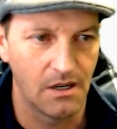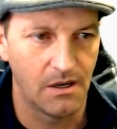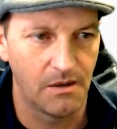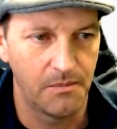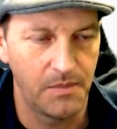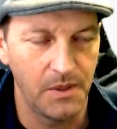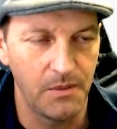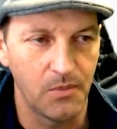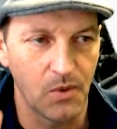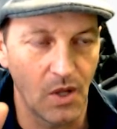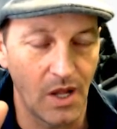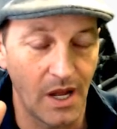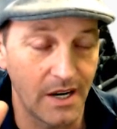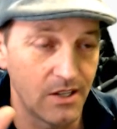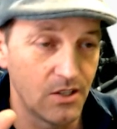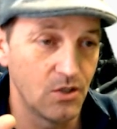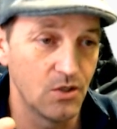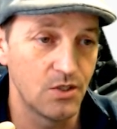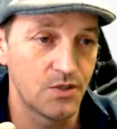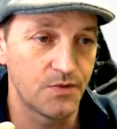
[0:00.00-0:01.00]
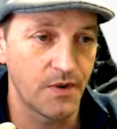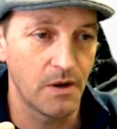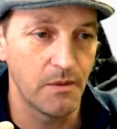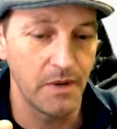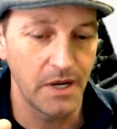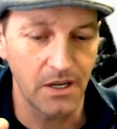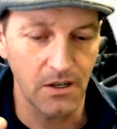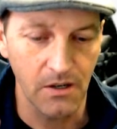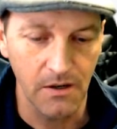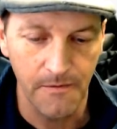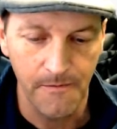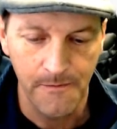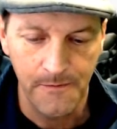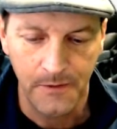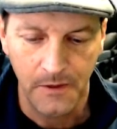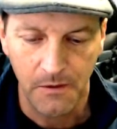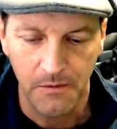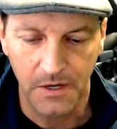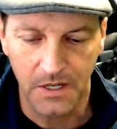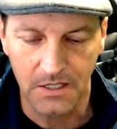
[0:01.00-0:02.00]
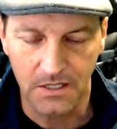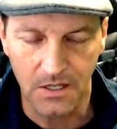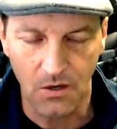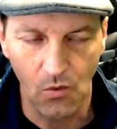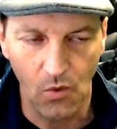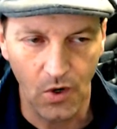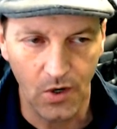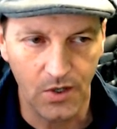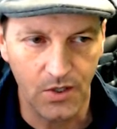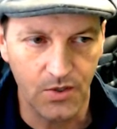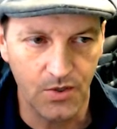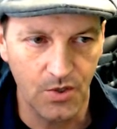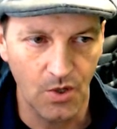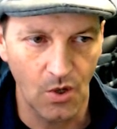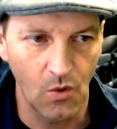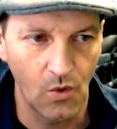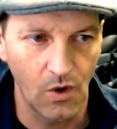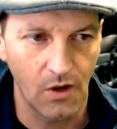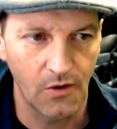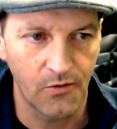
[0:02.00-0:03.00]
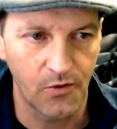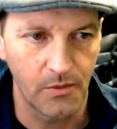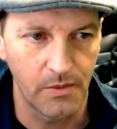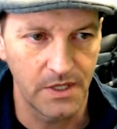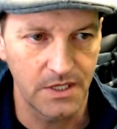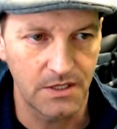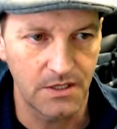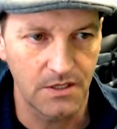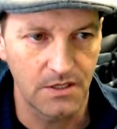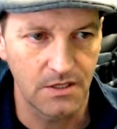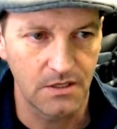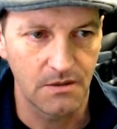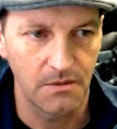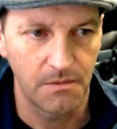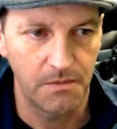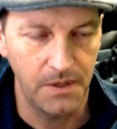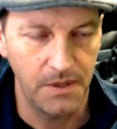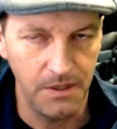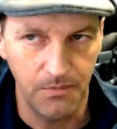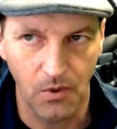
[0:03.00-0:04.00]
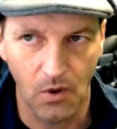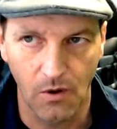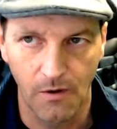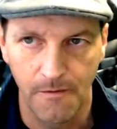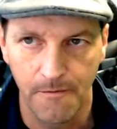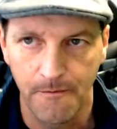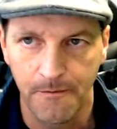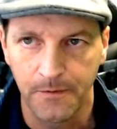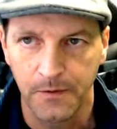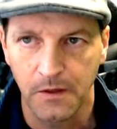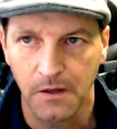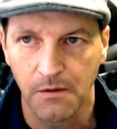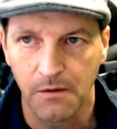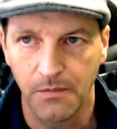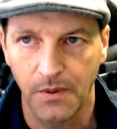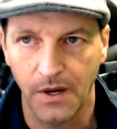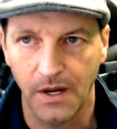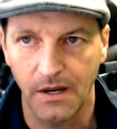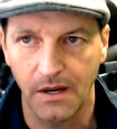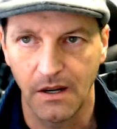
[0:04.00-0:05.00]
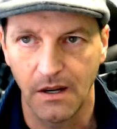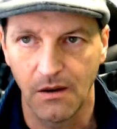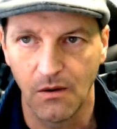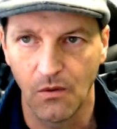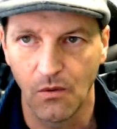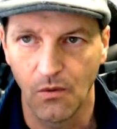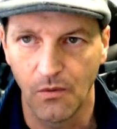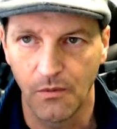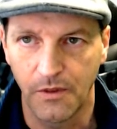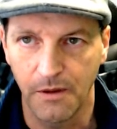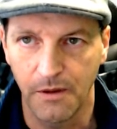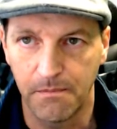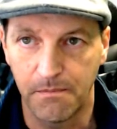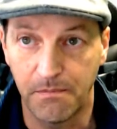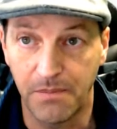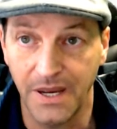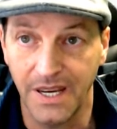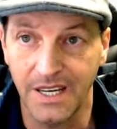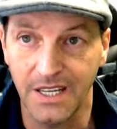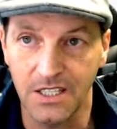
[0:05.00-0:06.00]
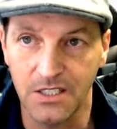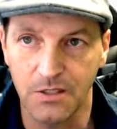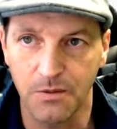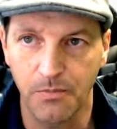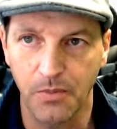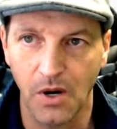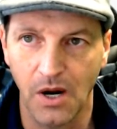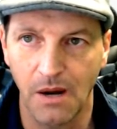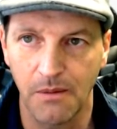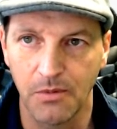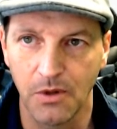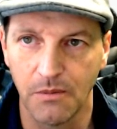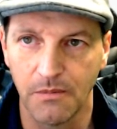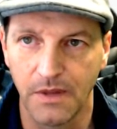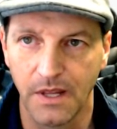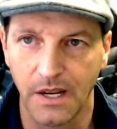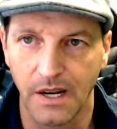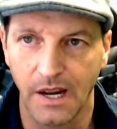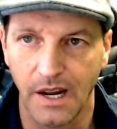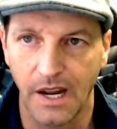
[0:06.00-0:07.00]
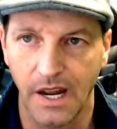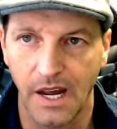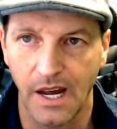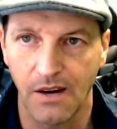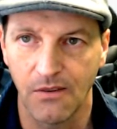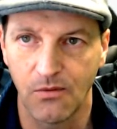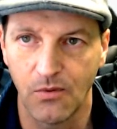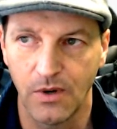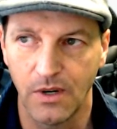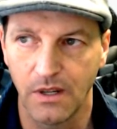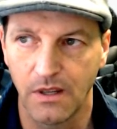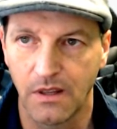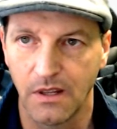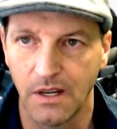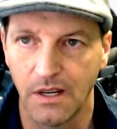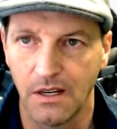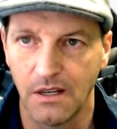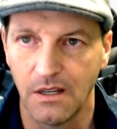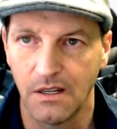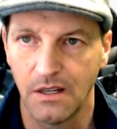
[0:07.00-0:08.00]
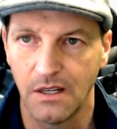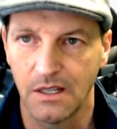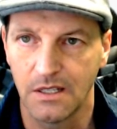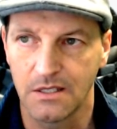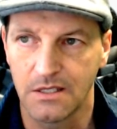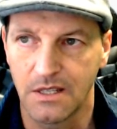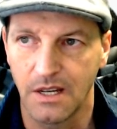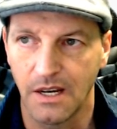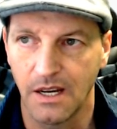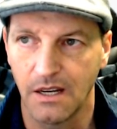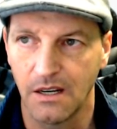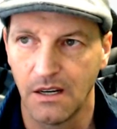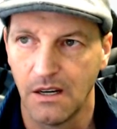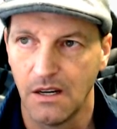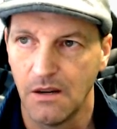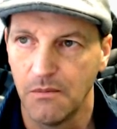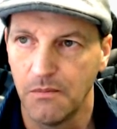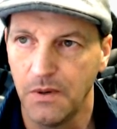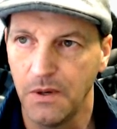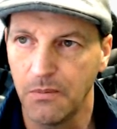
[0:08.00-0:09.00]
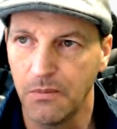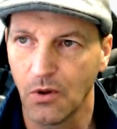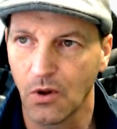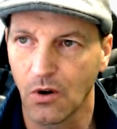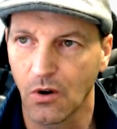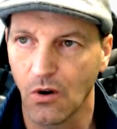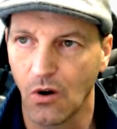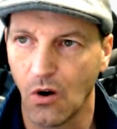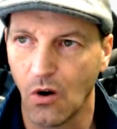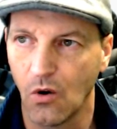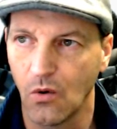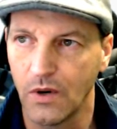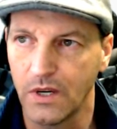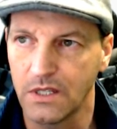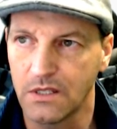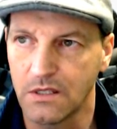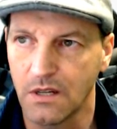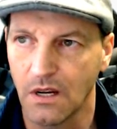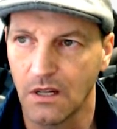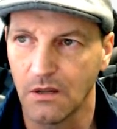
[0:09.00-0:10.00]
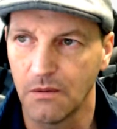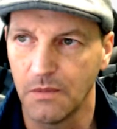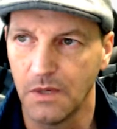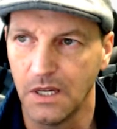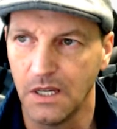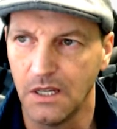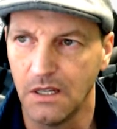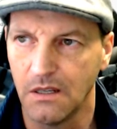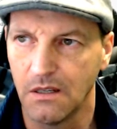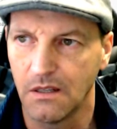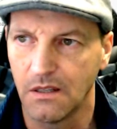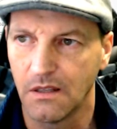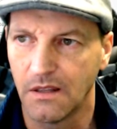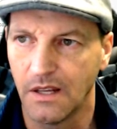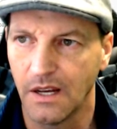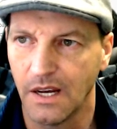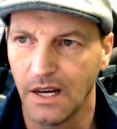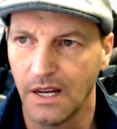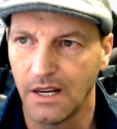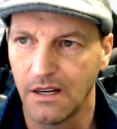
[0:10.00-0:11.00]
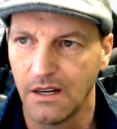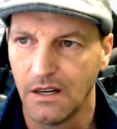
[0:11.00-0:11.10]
people how to use FileMaker, because it works so well for business people. But the biggest problem that I have with it is that people are always telling me that